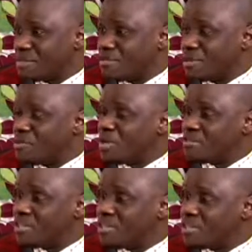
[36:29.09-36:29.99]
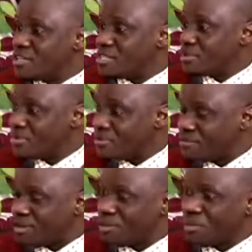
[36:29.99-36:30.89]
we look at the leadership of
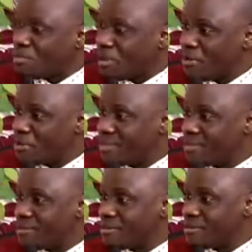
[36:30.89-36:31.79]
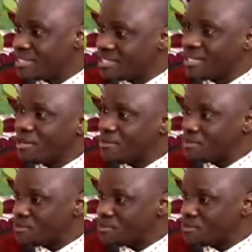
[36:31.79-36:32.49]
Compaoré. This guy was